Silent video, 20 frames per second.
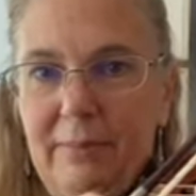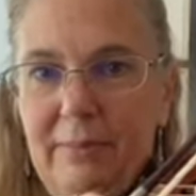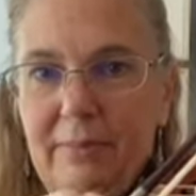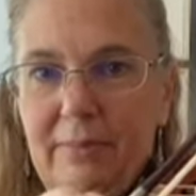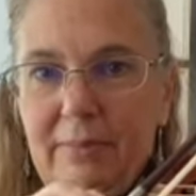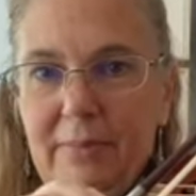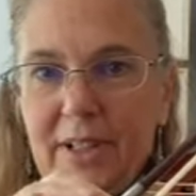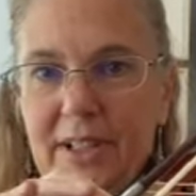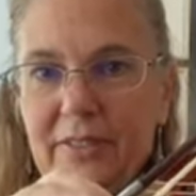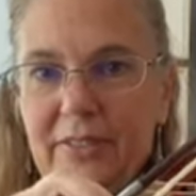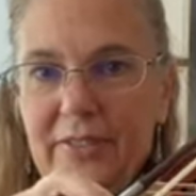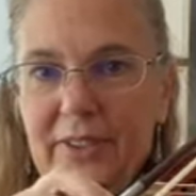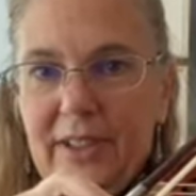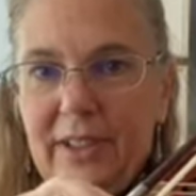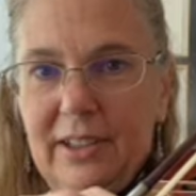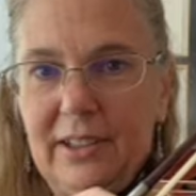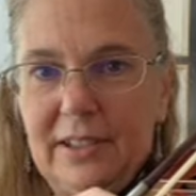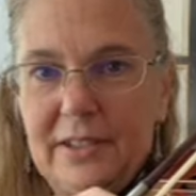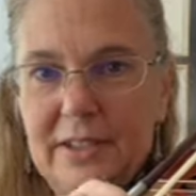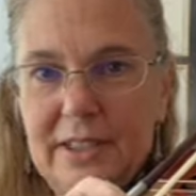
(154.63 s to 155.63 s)
my
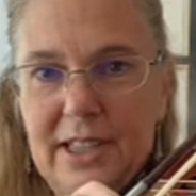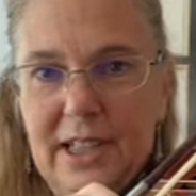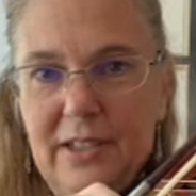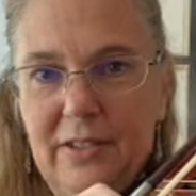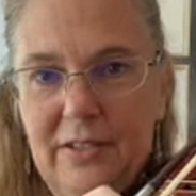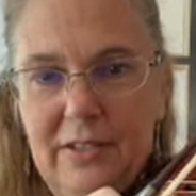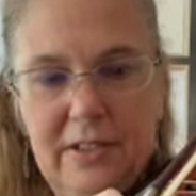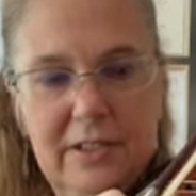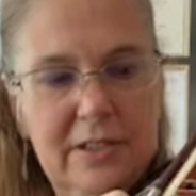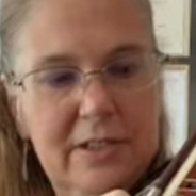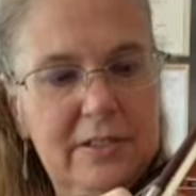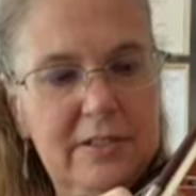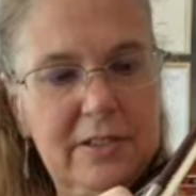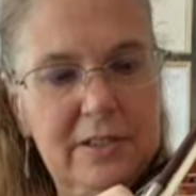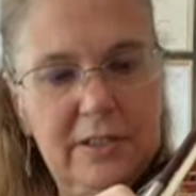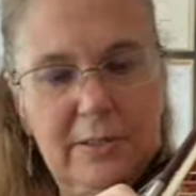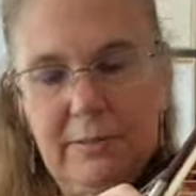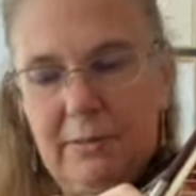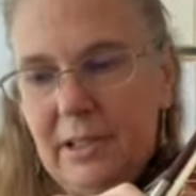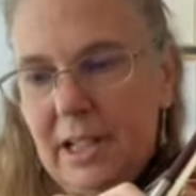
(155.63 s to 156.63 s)
fingers and
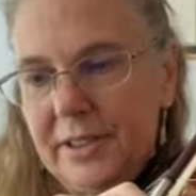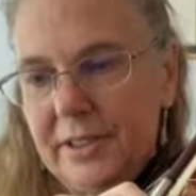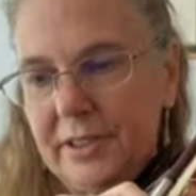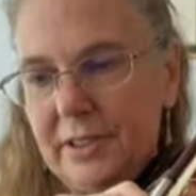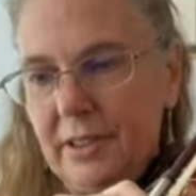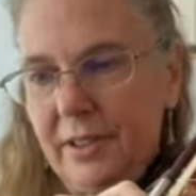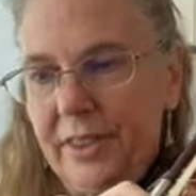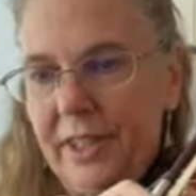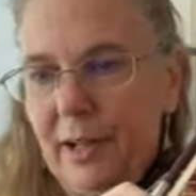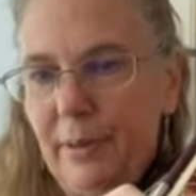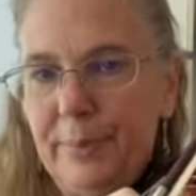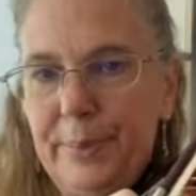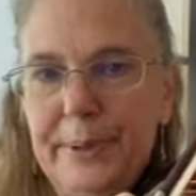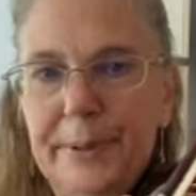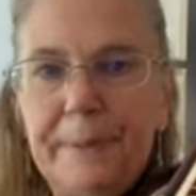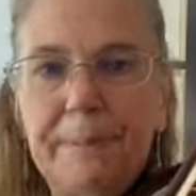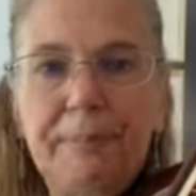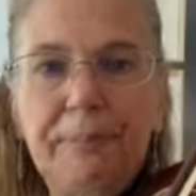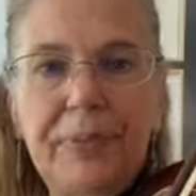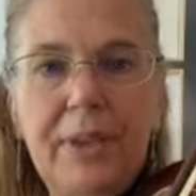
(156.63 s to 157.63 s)
just rest on that
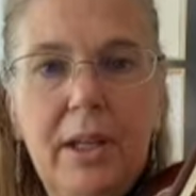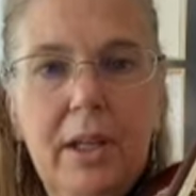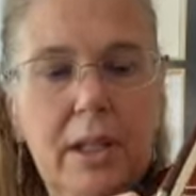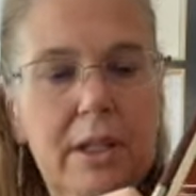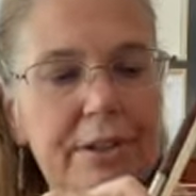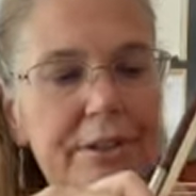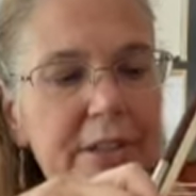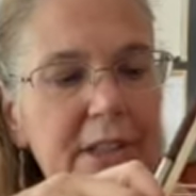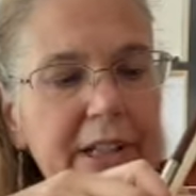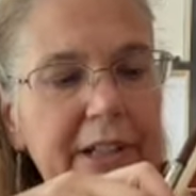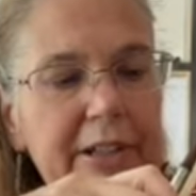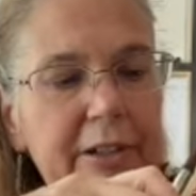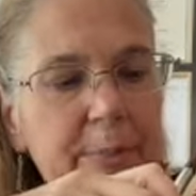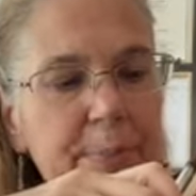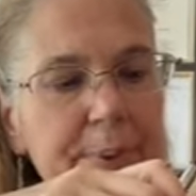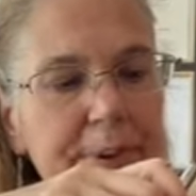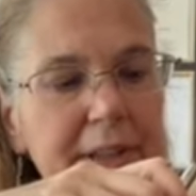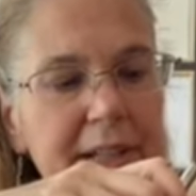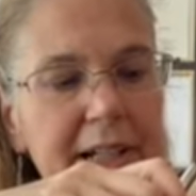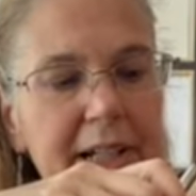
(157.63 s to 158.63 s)
bow. So I'm going to
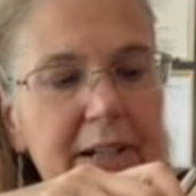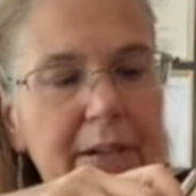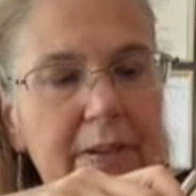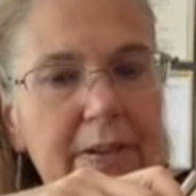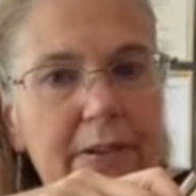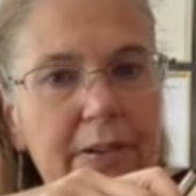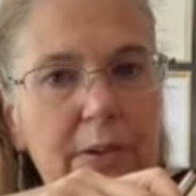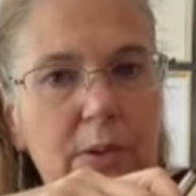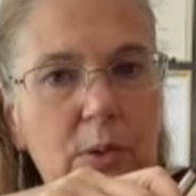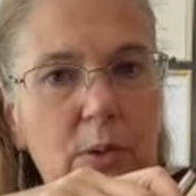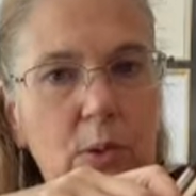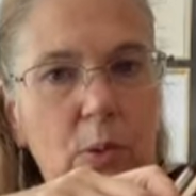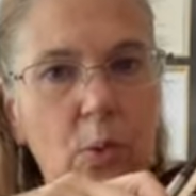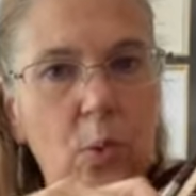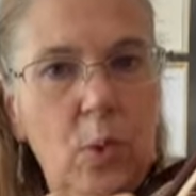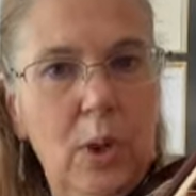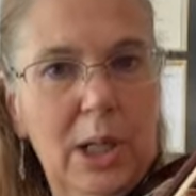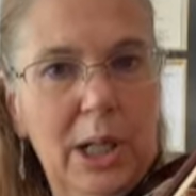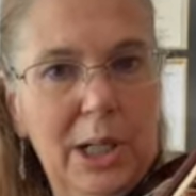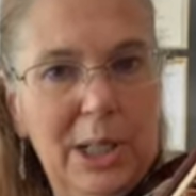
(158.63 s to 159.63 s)
play
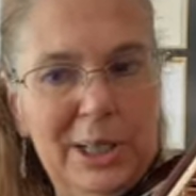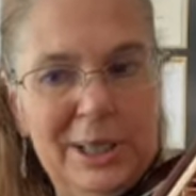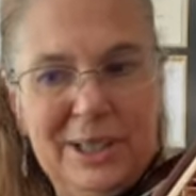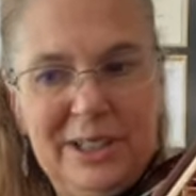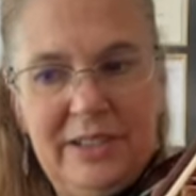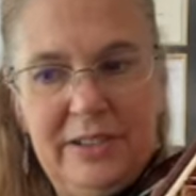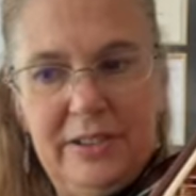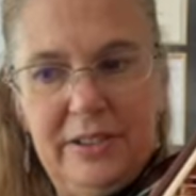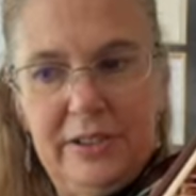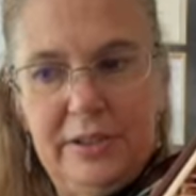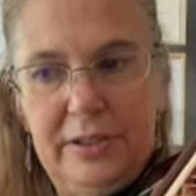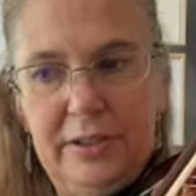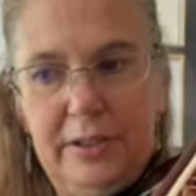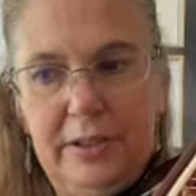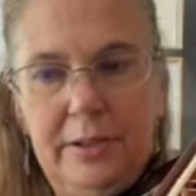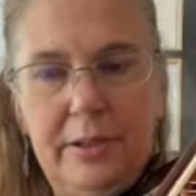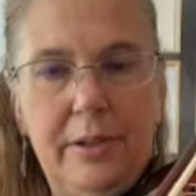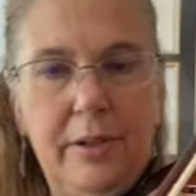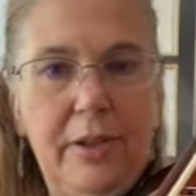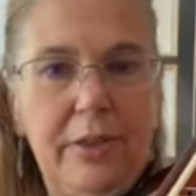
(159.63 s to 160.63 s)
1,
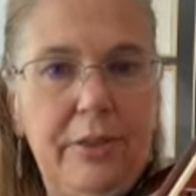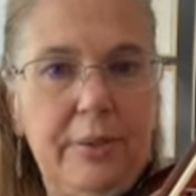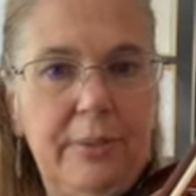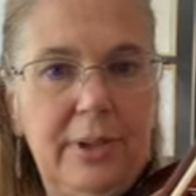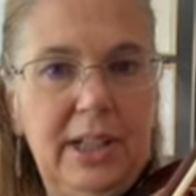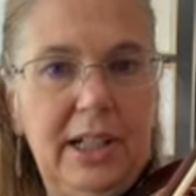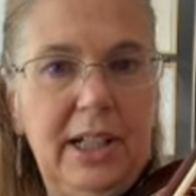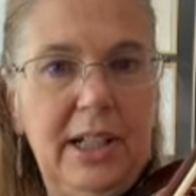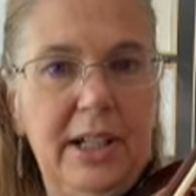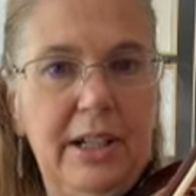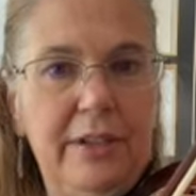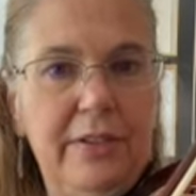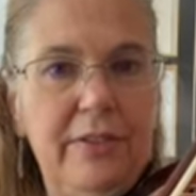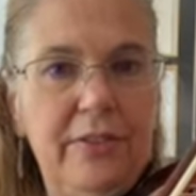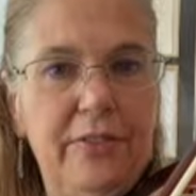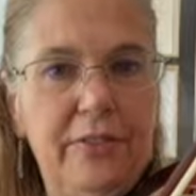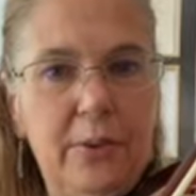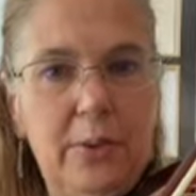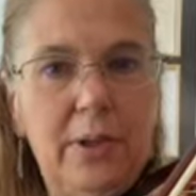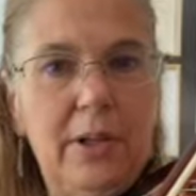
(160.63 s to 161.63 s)
2, 3,
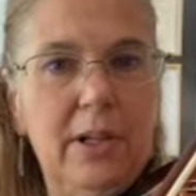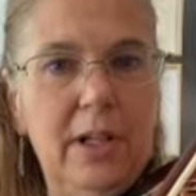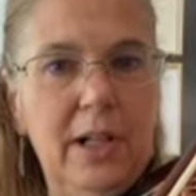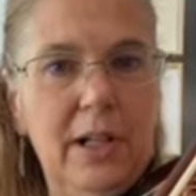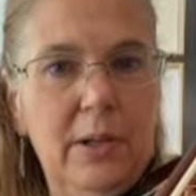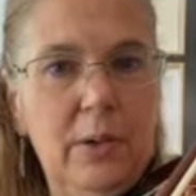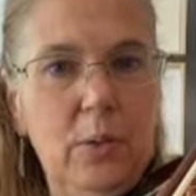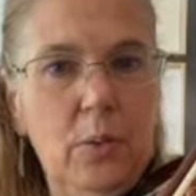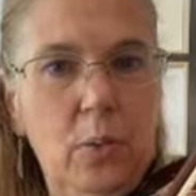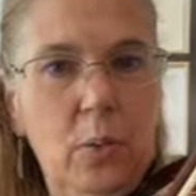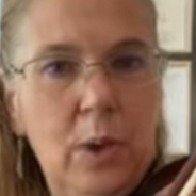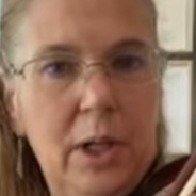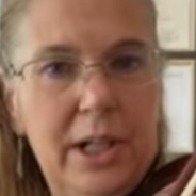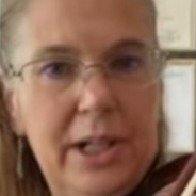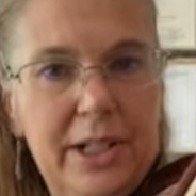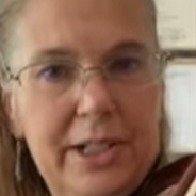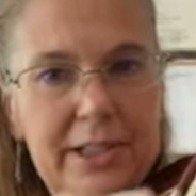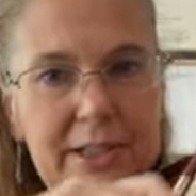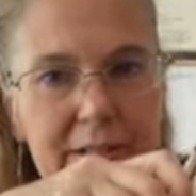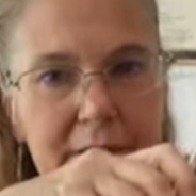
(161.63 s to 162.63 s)
4.
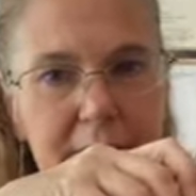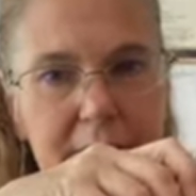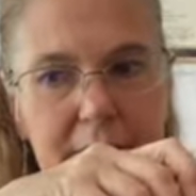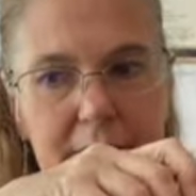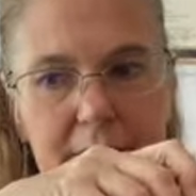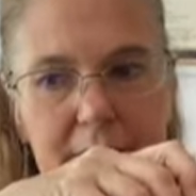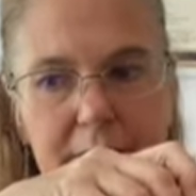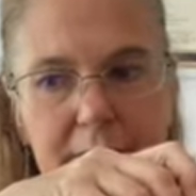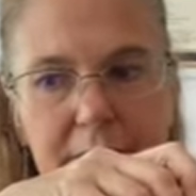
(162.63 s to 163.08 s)
1, 2,